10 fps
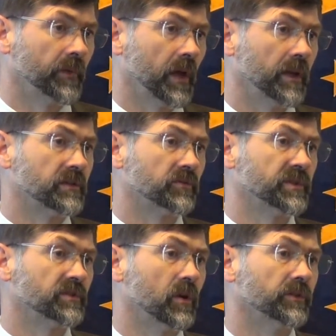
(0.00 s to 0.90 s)
And as a
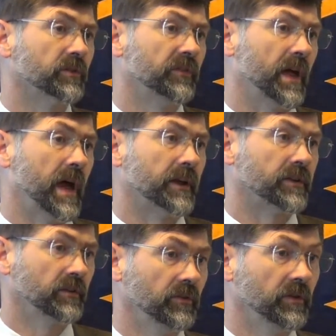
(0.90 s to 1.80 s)
result of that,
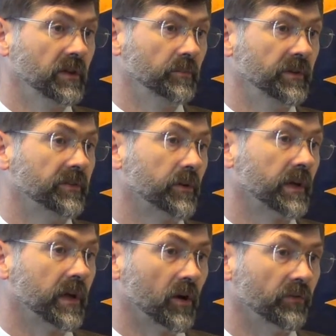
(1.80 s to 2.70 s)
you need to be very
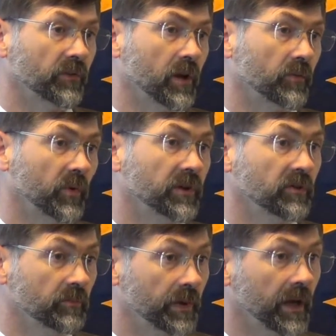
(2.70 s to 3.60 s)
careful on what
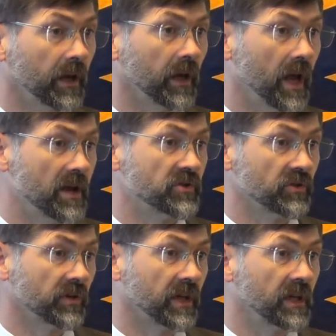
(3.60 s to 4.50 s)
you pick as
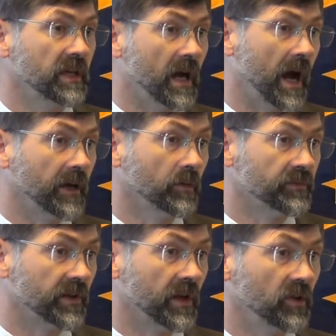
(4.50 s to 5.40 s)
your key
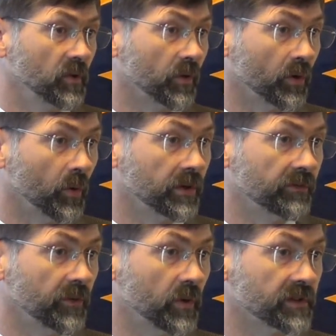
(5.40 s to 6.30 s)
items that you are going to
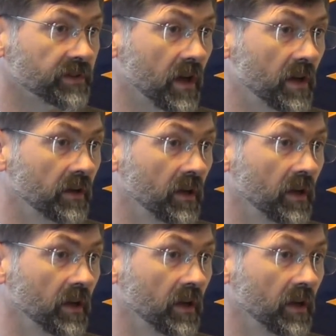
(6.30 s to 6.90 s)
focus on